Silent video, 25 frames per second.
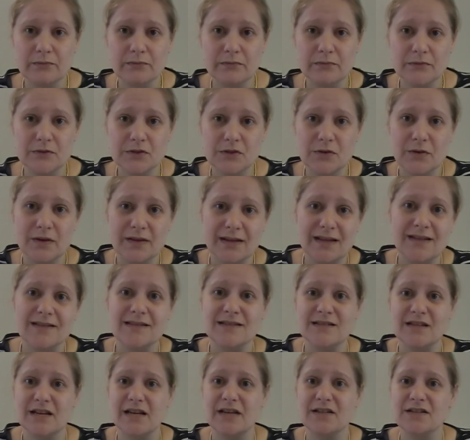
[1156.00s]
So at that
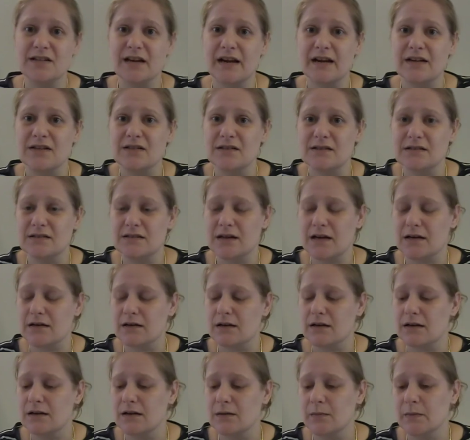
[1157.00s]
stage, I actually
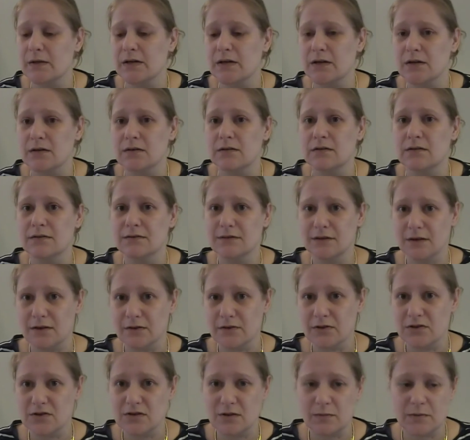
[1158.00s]
started a little bit on
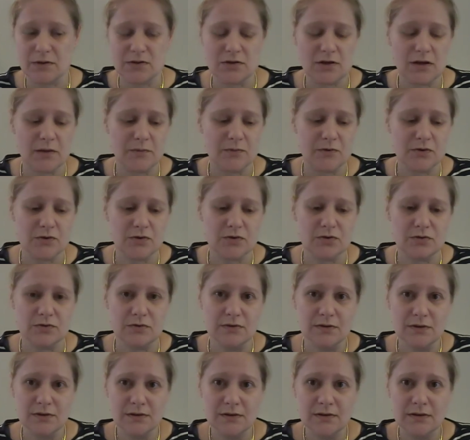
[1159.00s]
the summer top to
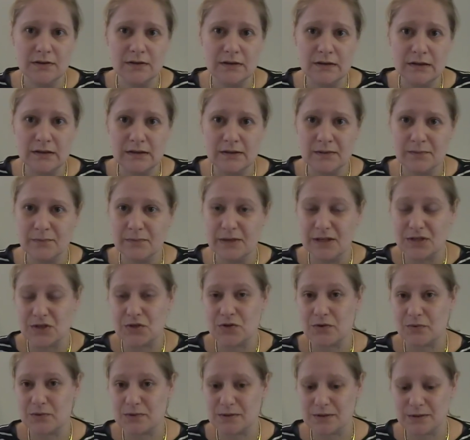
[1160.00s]
make
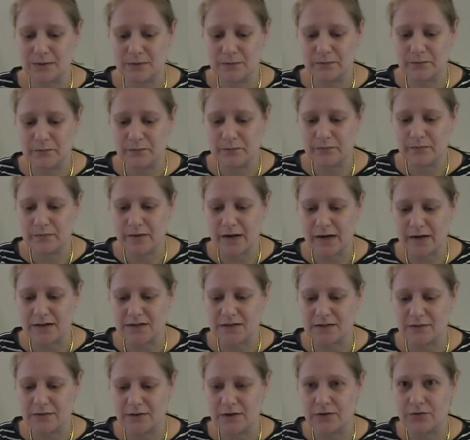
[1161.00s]
sure I was still
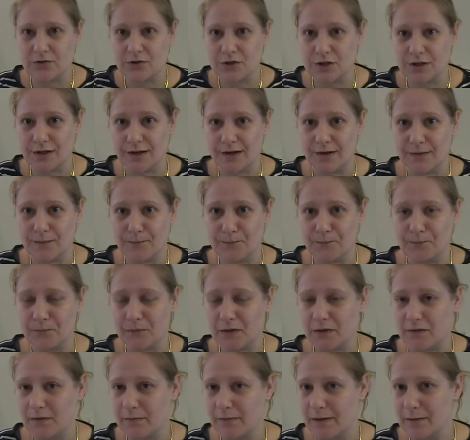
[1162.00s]
actively crocheting.
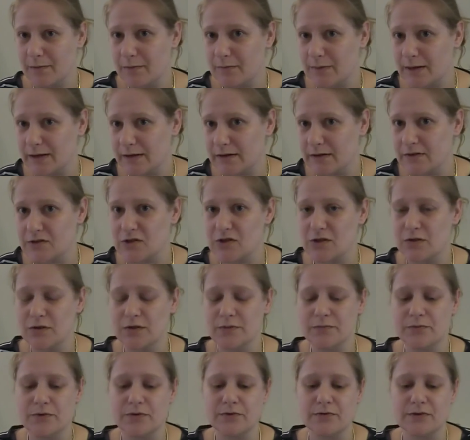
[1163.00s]
The baby blanket is
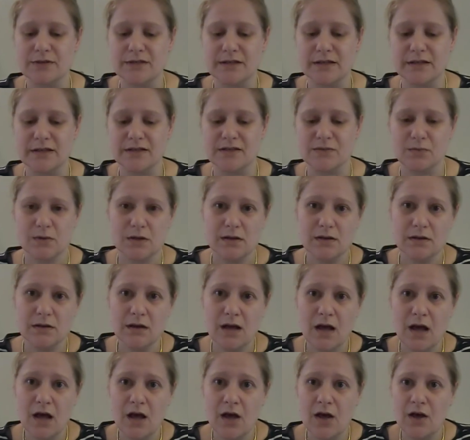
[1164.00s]
slowly progressing as
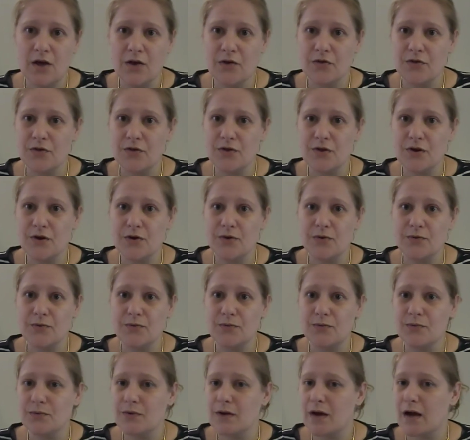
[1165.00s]
well,
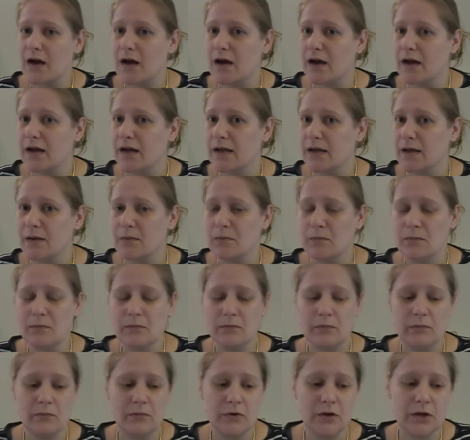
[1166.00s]
though I
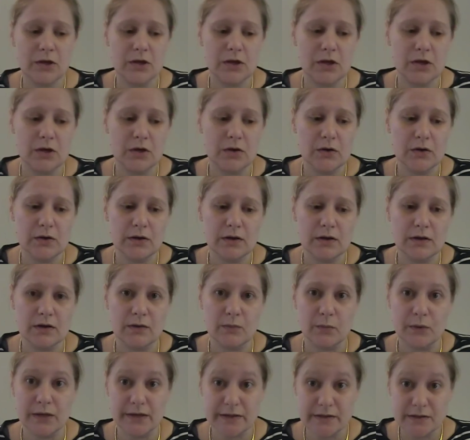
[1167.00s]
am going on
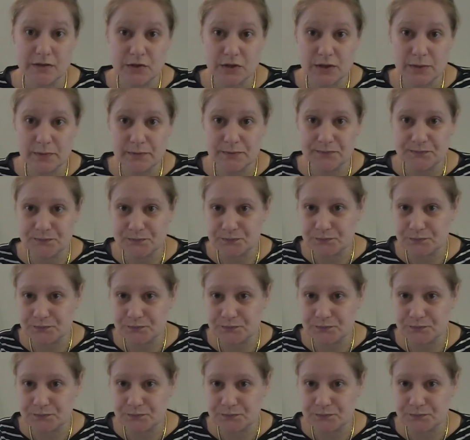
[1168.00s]
a weekend trip